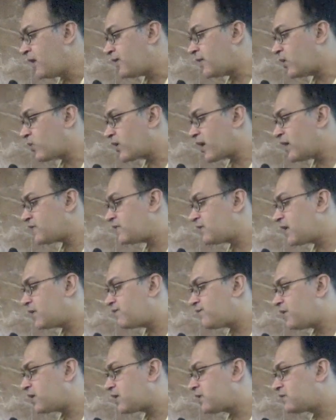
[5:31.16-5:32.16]
Now, classic
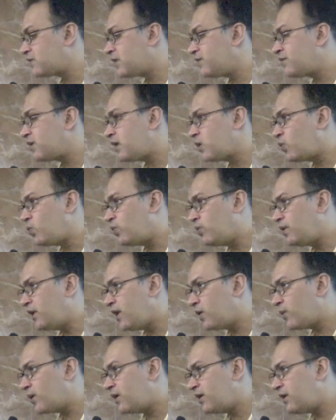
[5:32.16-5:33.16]
MVAC is given in
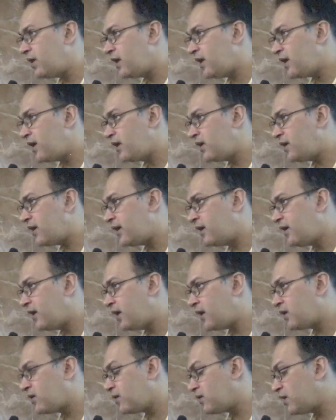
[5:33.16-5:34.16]
day 1, day 8, and
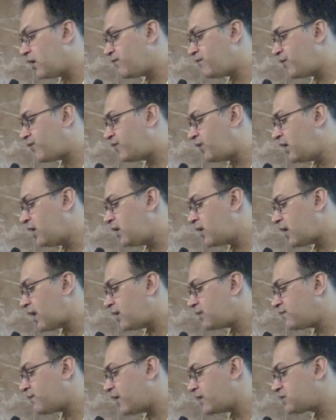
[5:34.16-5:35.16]
day 15,
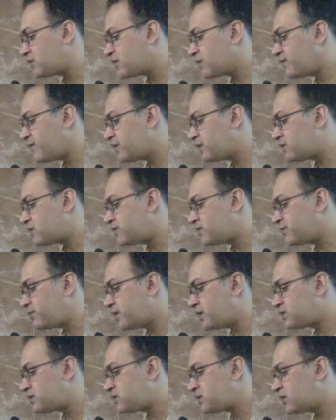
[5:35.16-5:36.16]
and
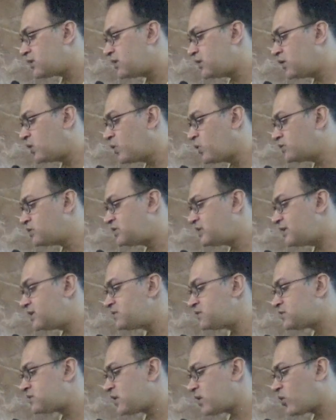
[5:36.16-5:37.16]
but dose
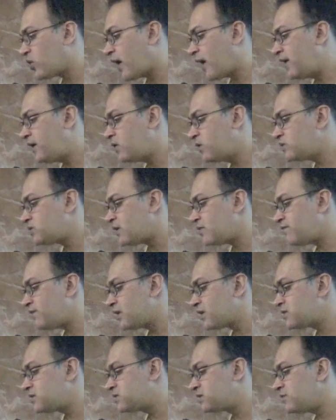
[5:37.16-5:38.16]
dense or high dose
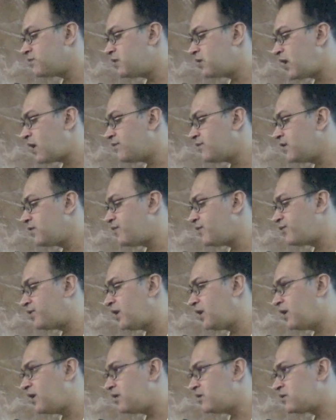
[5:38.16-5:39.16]
MVAC is given every
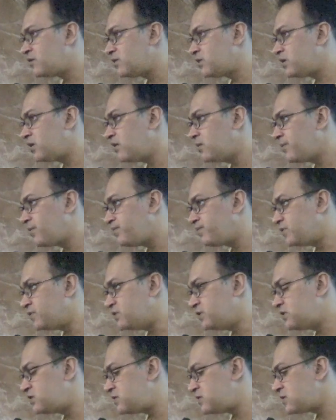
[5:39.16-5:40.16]
15 days with a
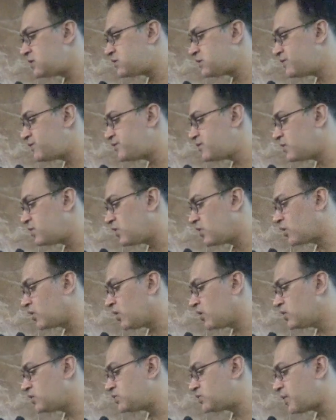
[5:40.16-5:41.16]
GCSF
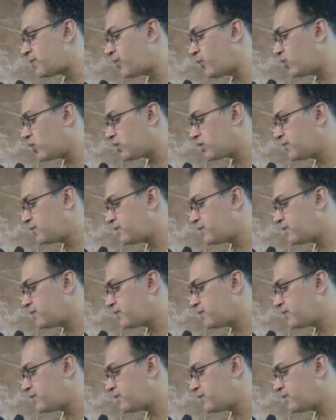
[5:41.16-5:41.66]
support.